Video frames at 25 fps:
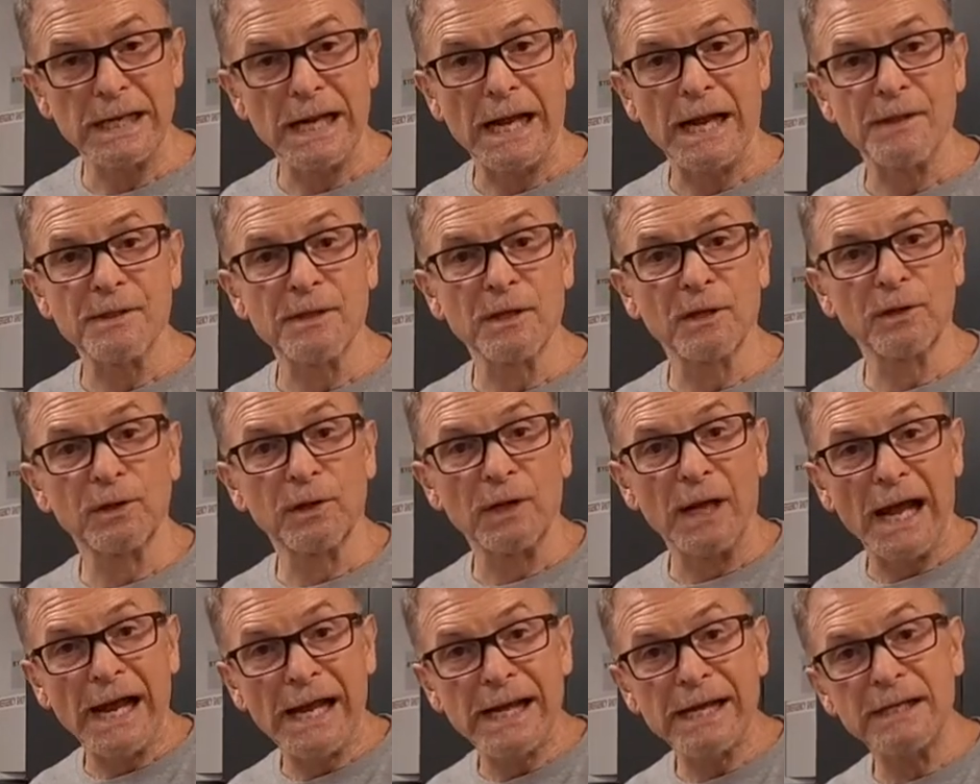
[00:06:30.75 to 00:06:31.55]
And the
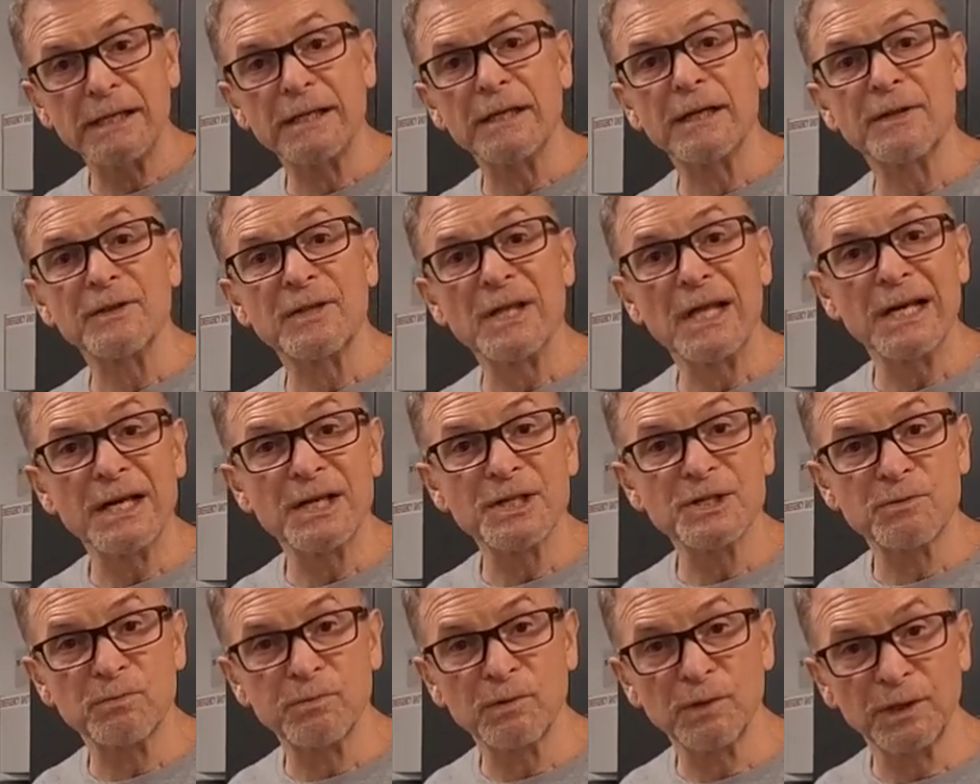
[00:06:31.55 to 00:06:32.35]
light that
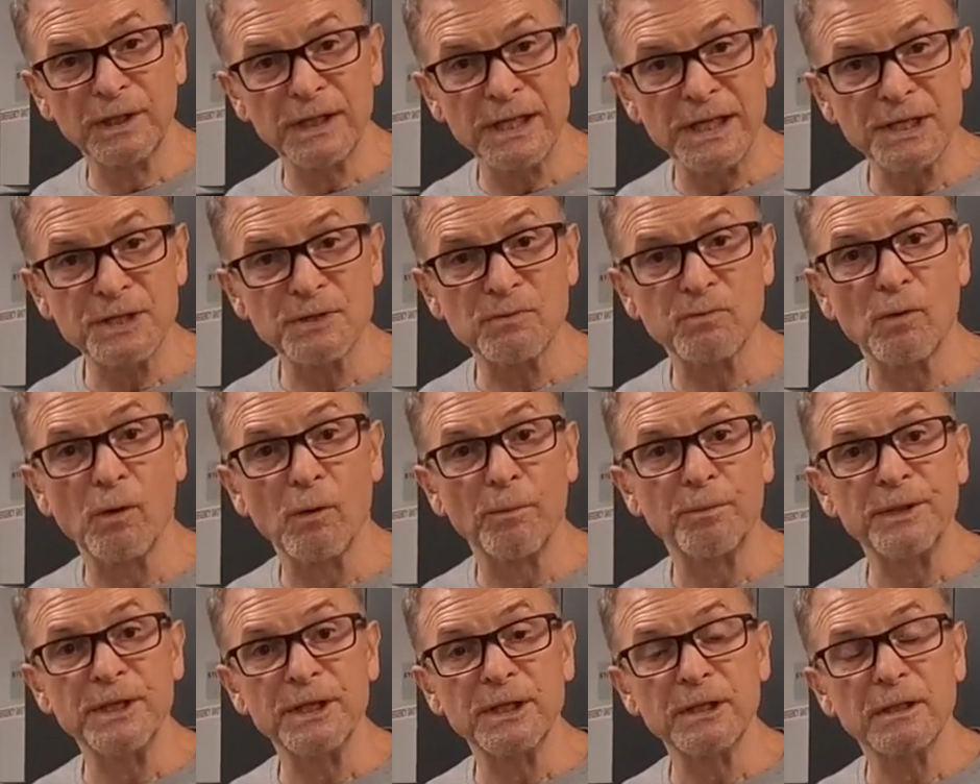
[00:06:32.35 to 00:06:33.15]
is released will
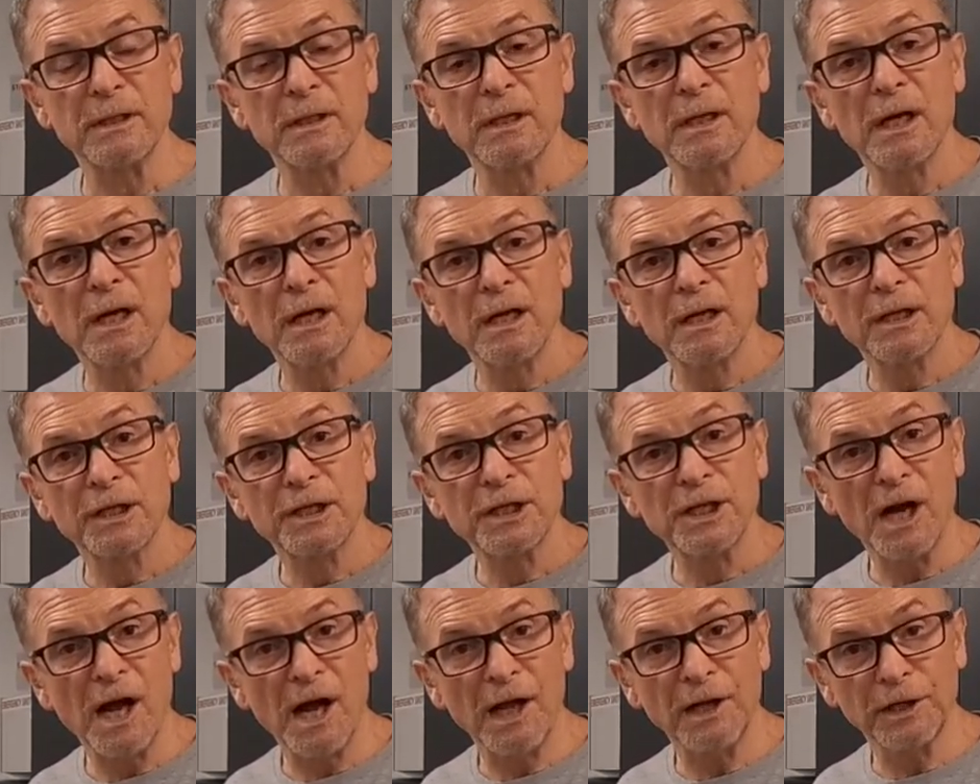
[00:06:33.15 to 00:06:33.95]
be
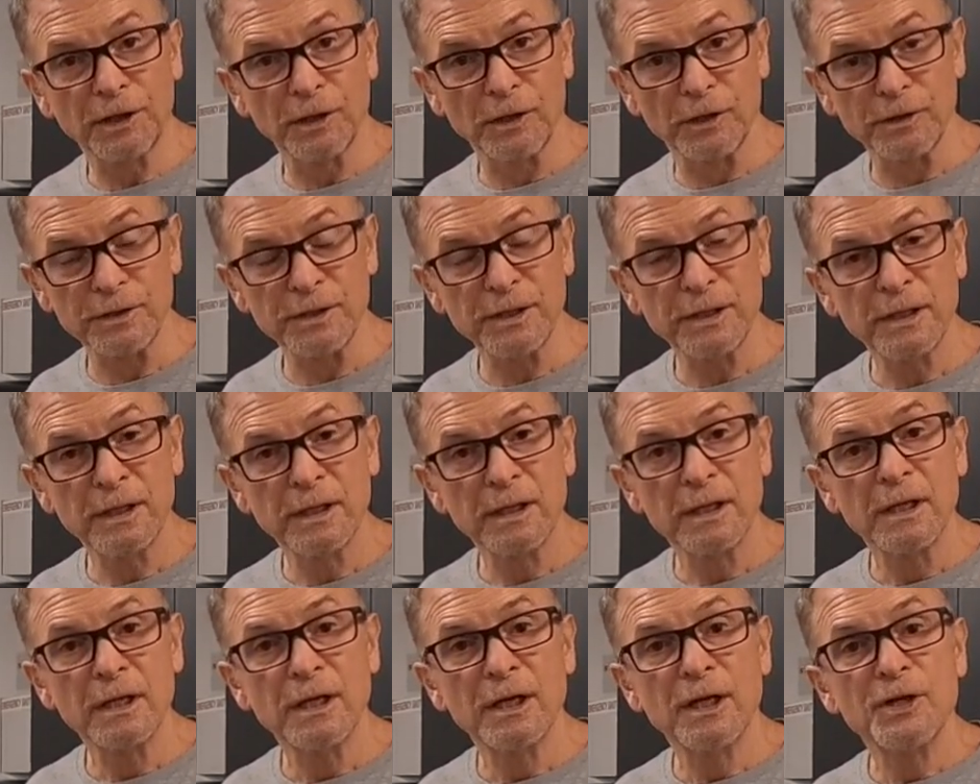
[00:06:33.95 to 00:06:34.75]
colored
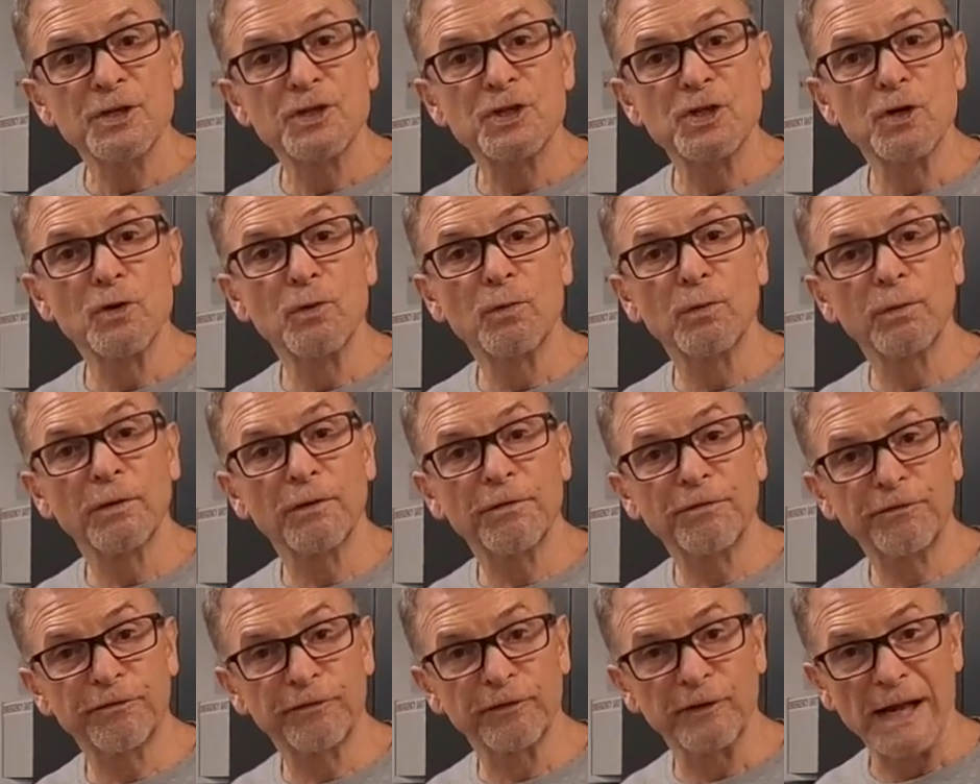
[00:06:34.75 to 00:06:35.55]
to
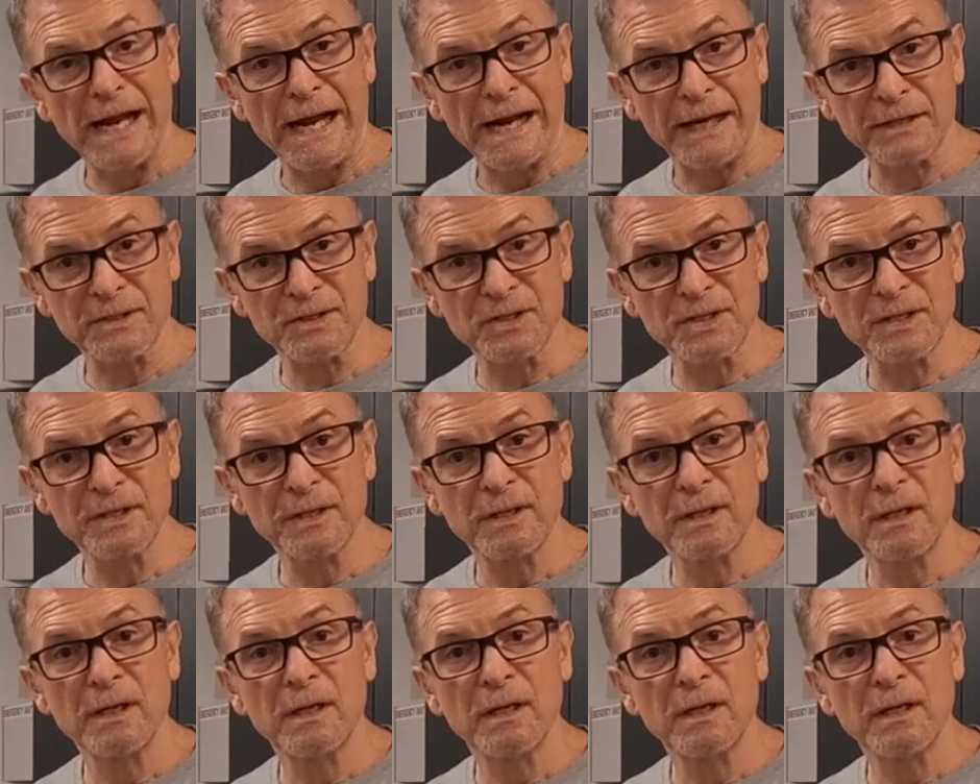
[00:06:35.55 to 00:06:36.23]
reflect